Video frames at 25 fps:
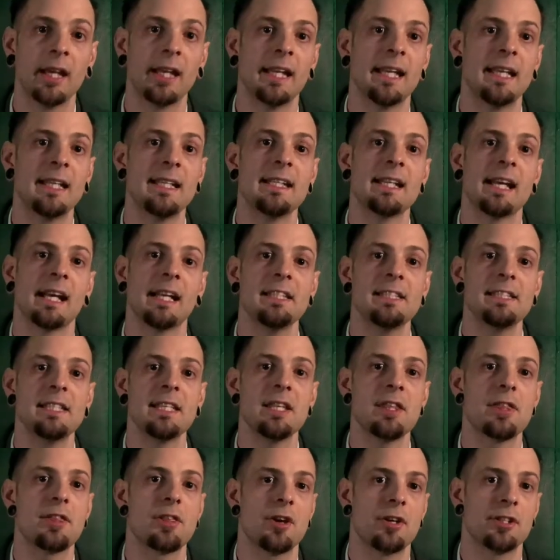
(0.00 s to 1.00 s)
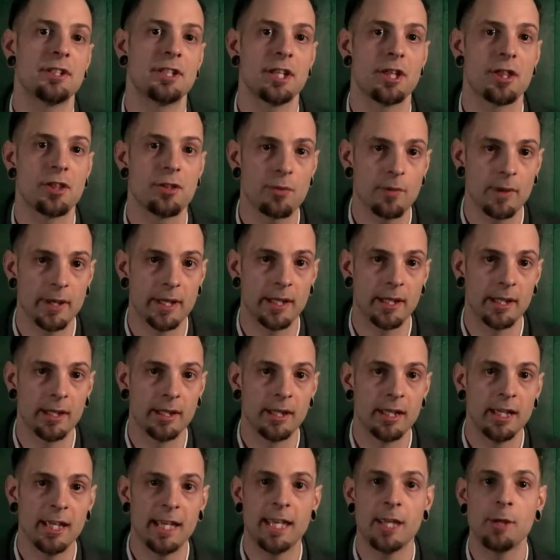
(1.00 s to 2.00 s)
In 1933,
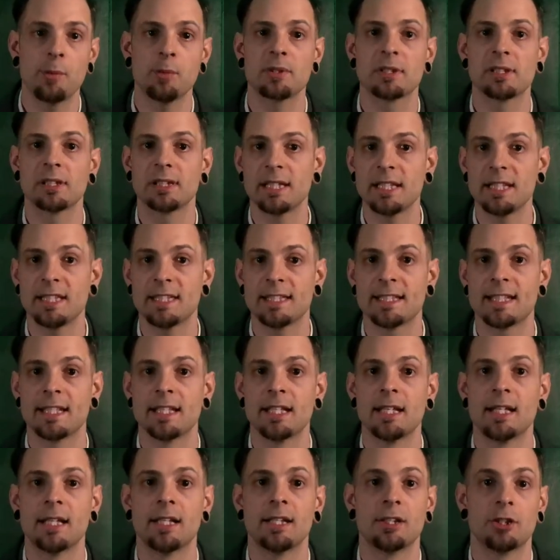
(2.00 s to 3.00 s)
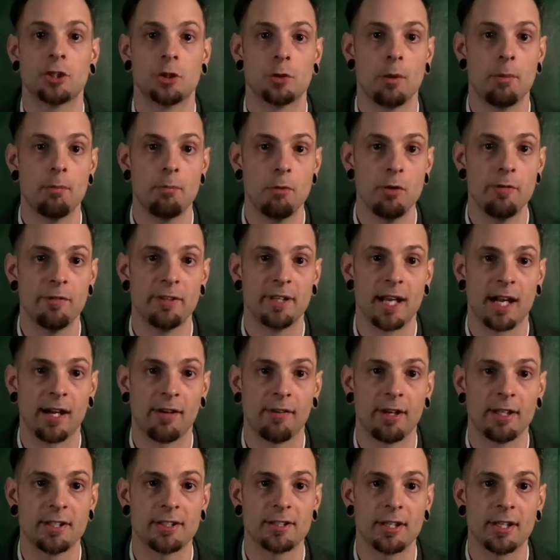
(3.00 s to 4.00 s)
he was leased to a movie
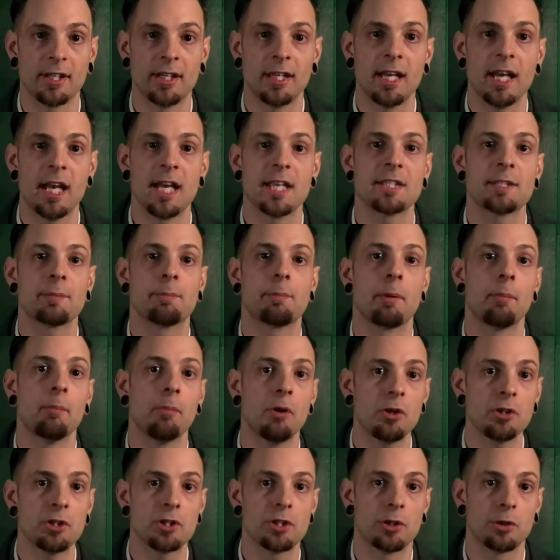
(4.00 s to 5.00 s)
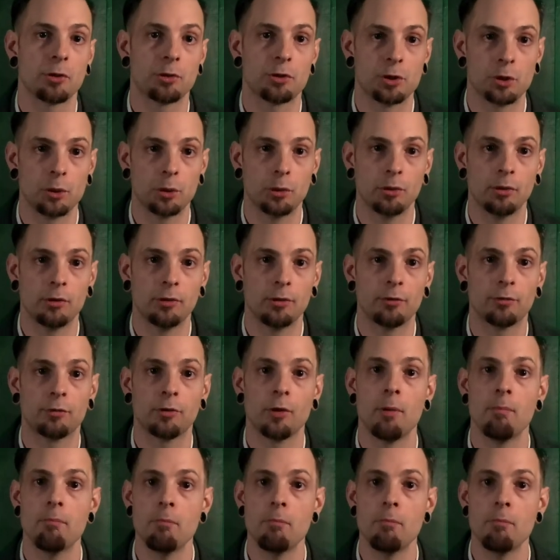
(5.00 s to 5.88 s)
director as a promotional tool for a